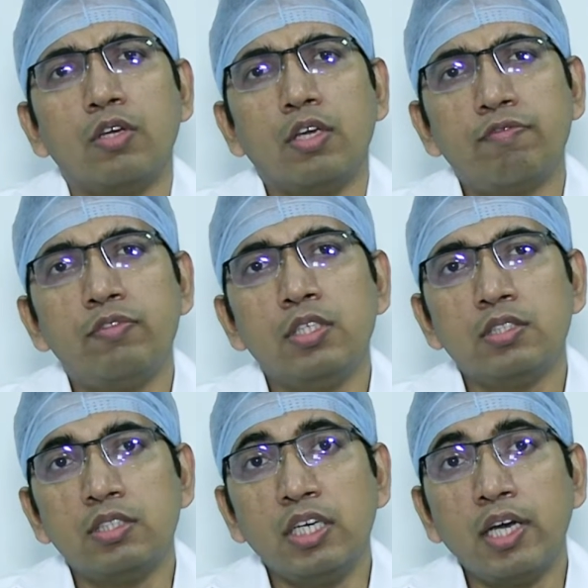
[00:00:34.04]
If
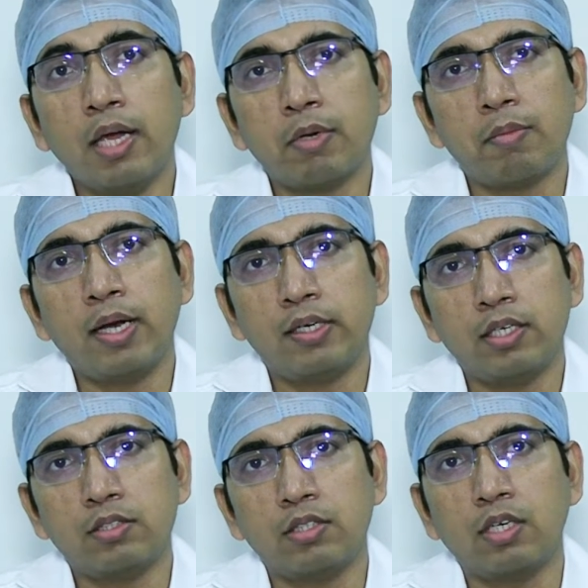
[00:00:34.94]
this D-dimer blood
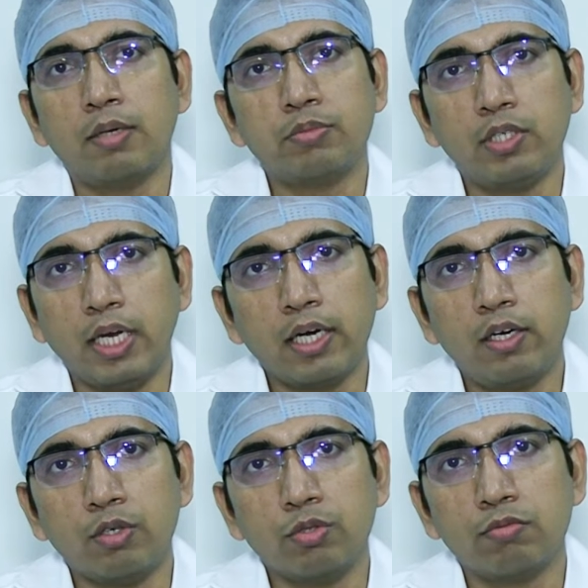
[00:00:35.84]
test comes
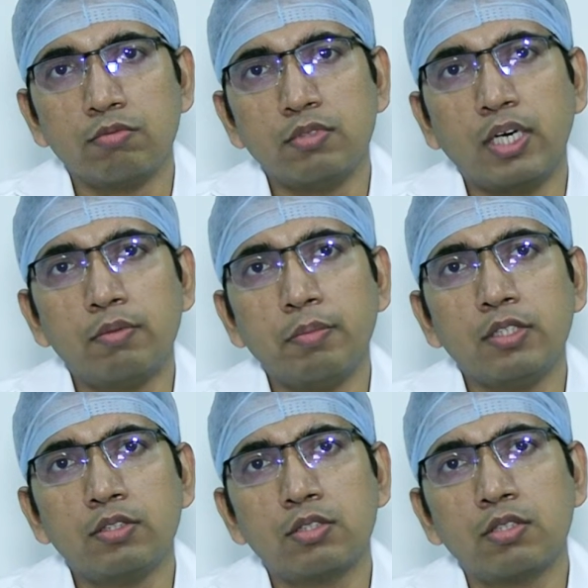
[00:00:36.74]
negative, that
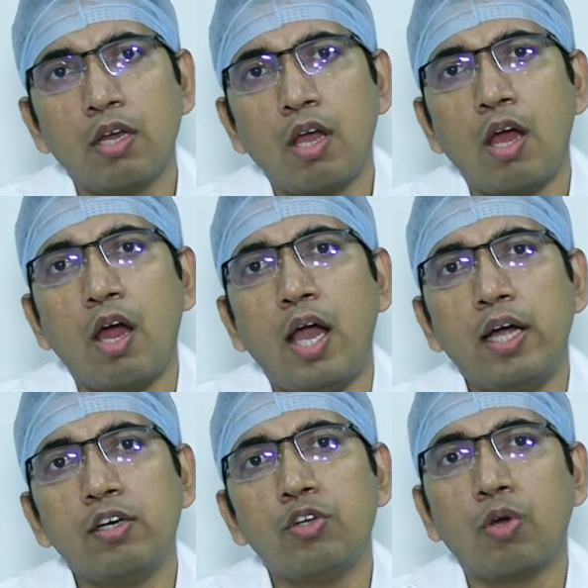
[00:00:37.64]
means,
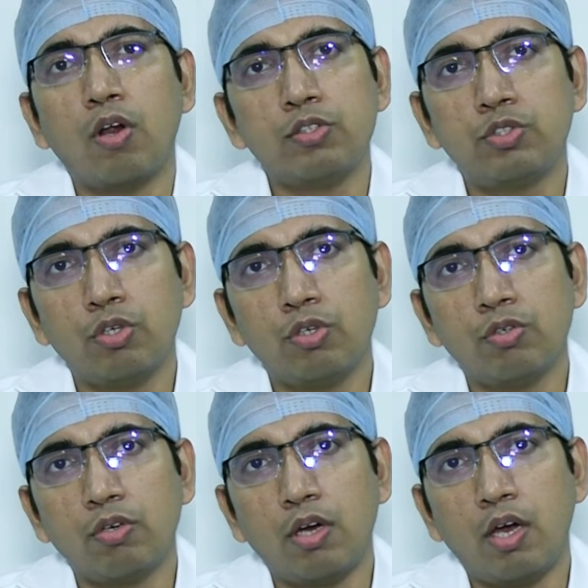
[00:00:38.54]
and you are
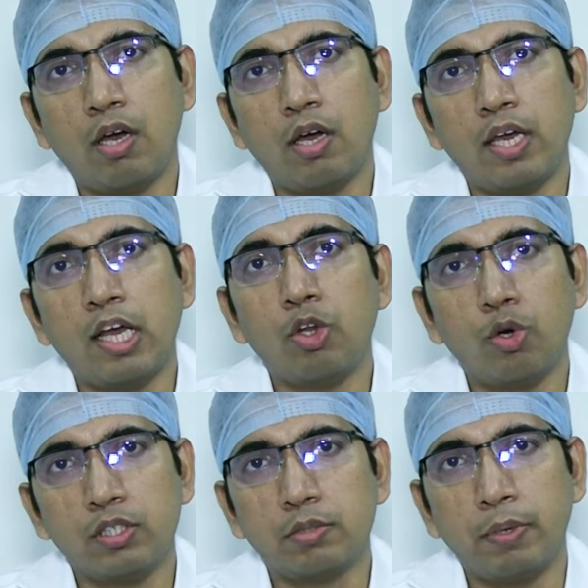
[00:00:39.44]
also a
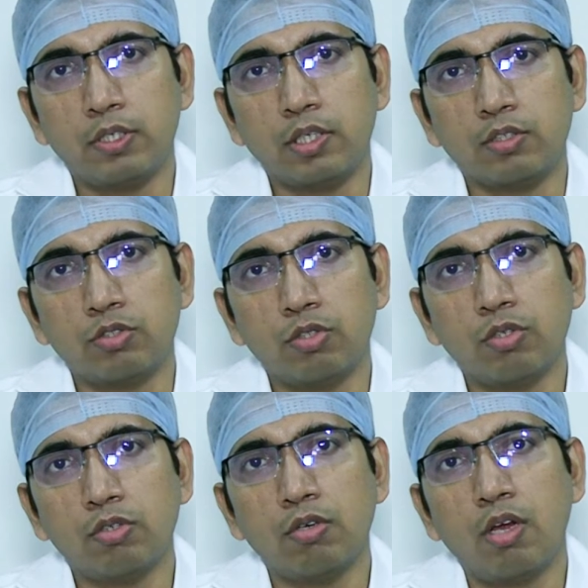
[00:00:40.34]
low risk patient.
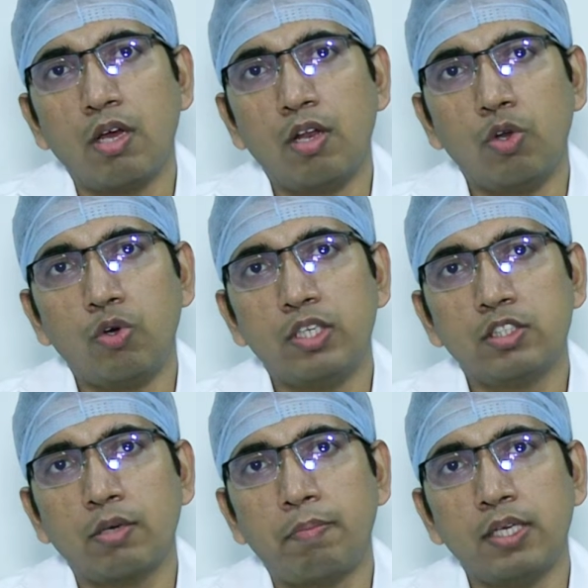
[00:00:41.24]
So, low
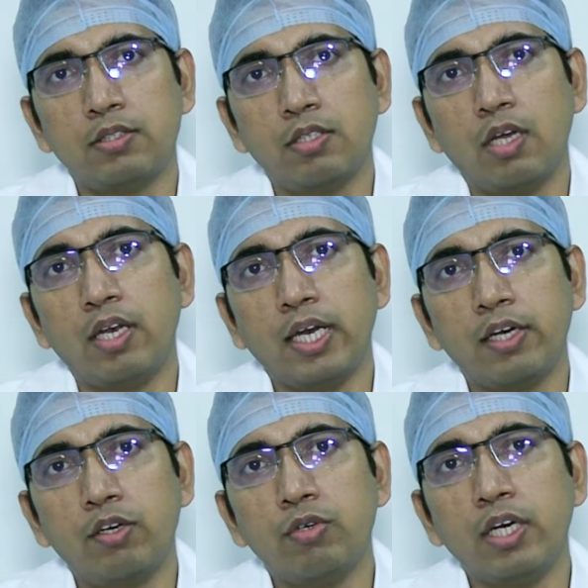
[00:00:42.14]
risk plus
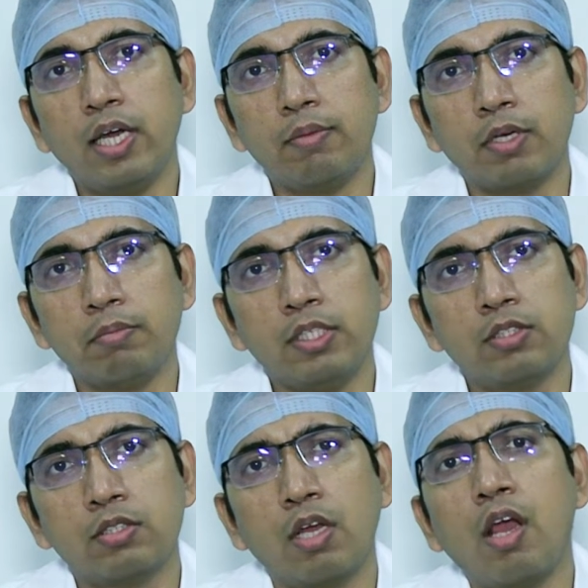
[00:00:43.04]
negative D-dimer
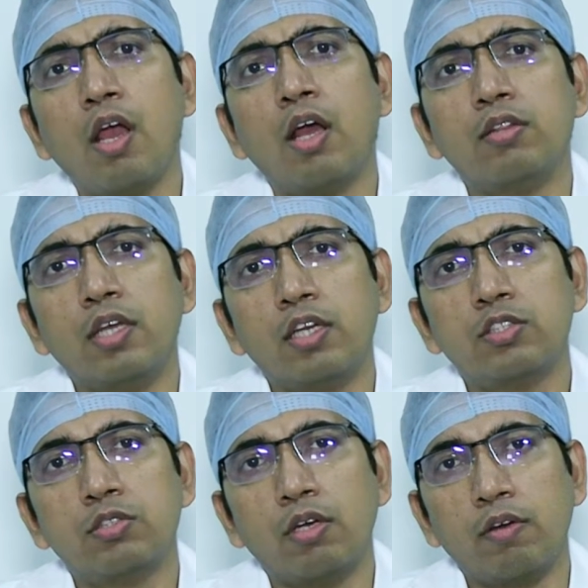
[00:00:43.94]
means there
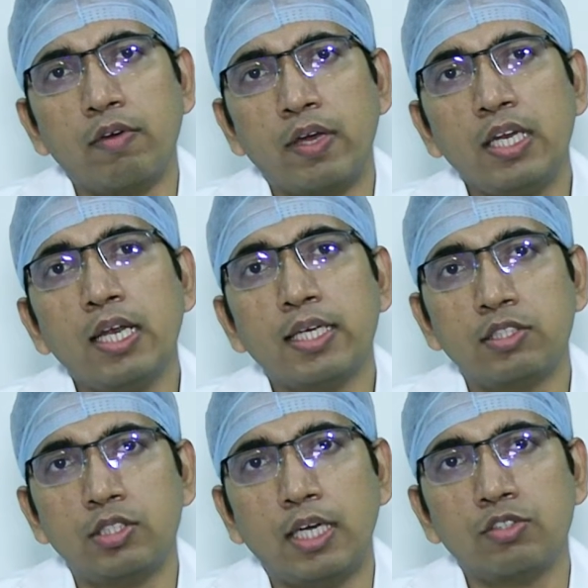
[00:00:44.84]
is very
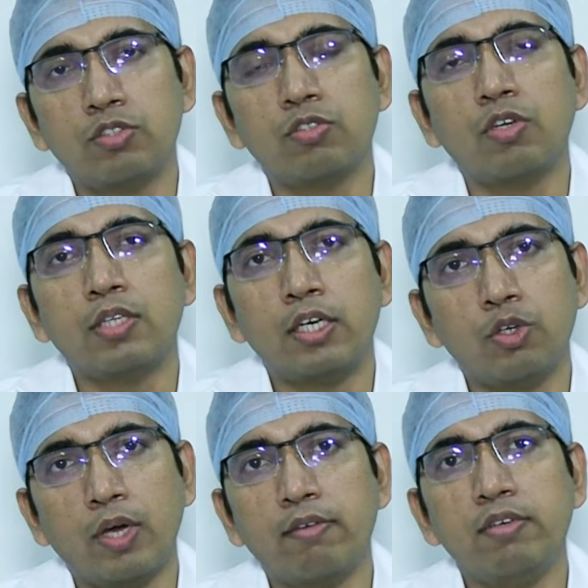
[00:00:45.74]
less chance that
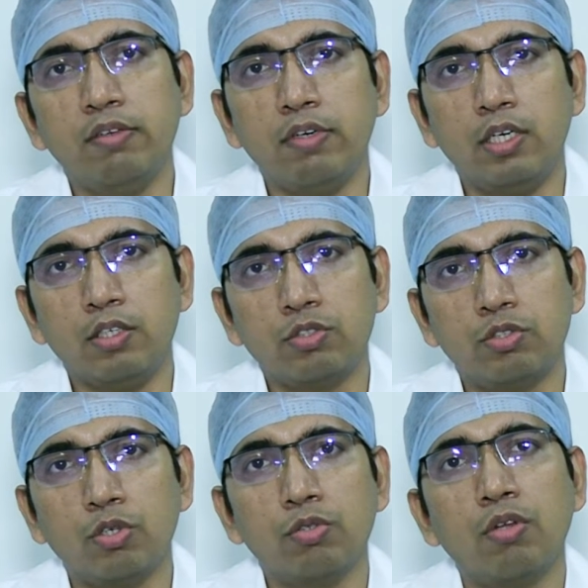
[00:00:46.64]
you have DVT.
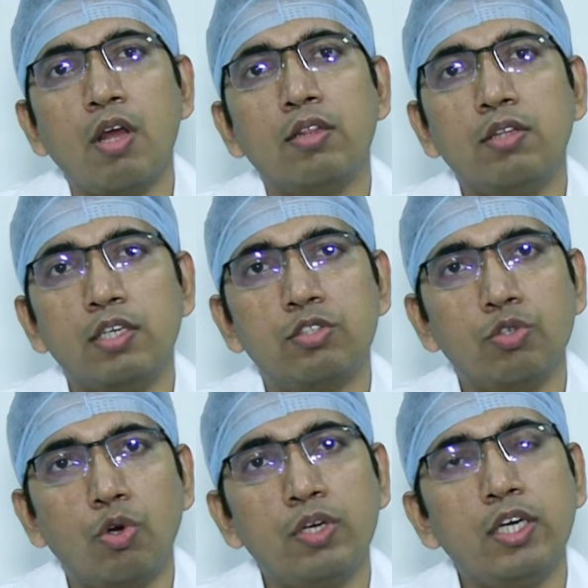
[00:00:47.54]
So, there
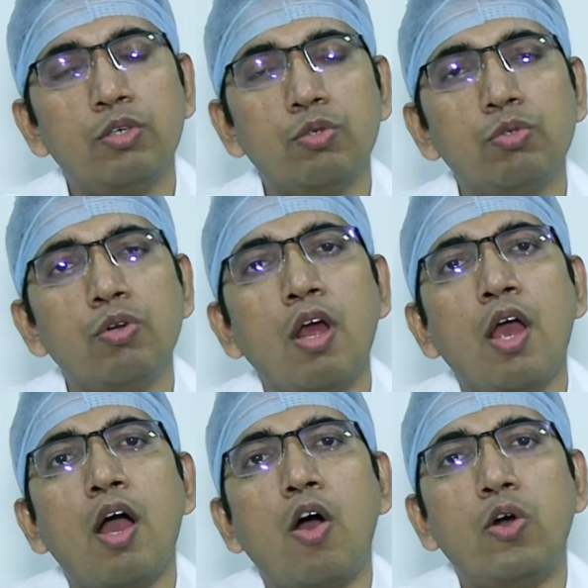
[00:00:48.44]
is no need to
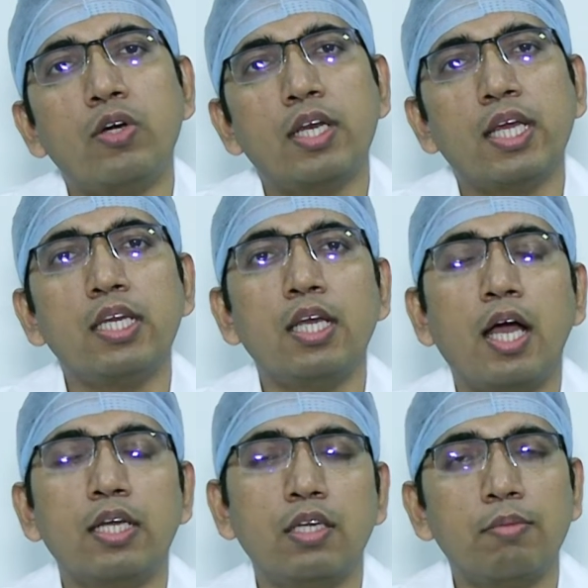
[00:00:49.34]
order any
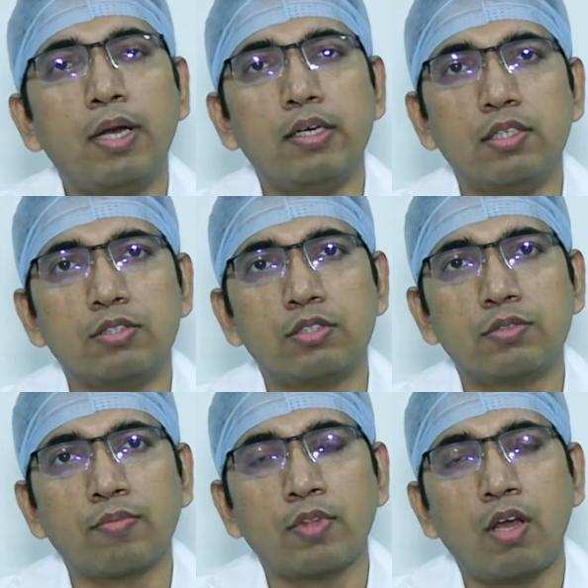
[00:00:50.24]
other blood
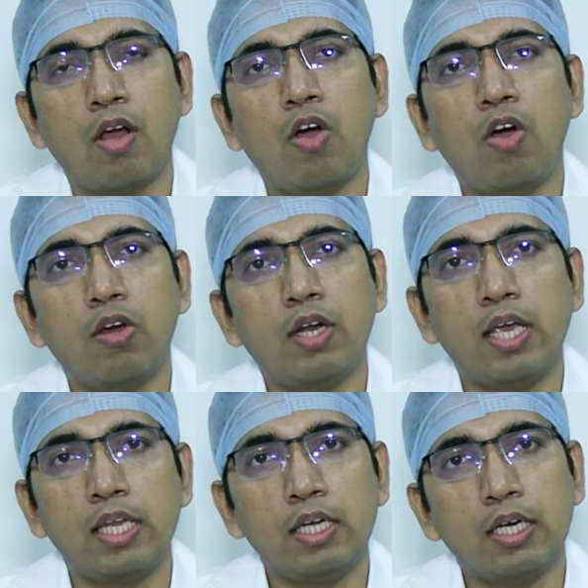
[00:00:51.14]
test or
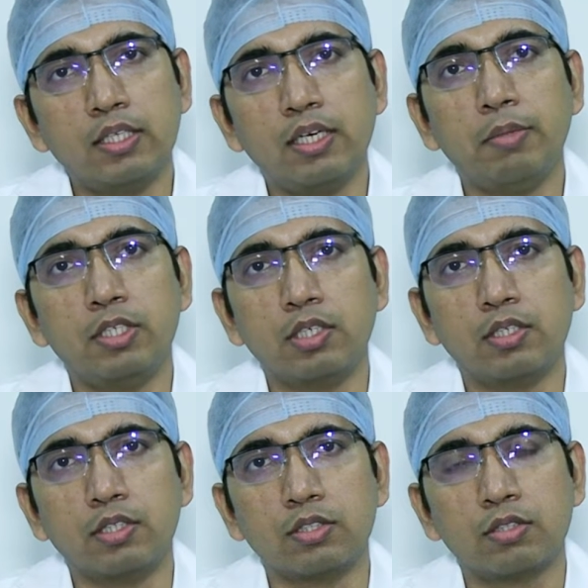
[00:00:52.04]
any other
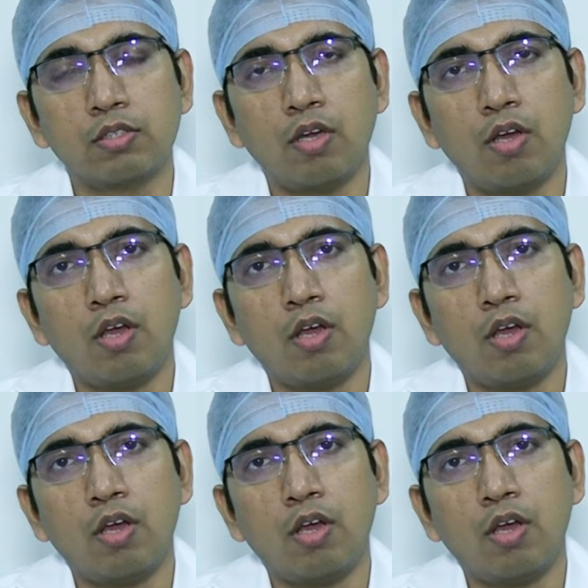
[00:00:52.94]
imaging tests.